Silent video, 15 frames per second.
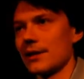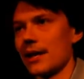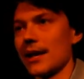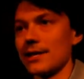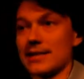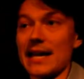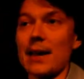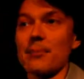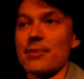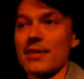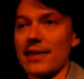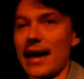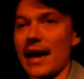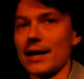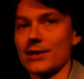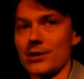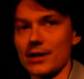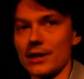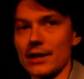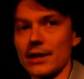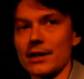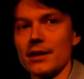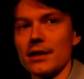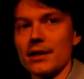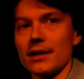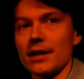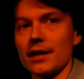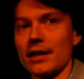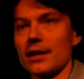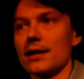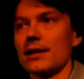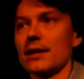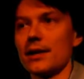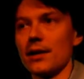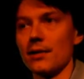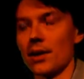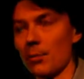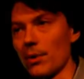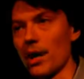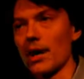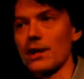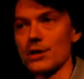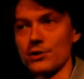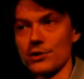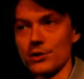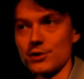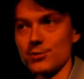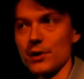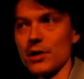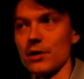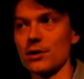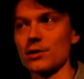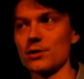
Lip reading: a depth accurately in a monocular display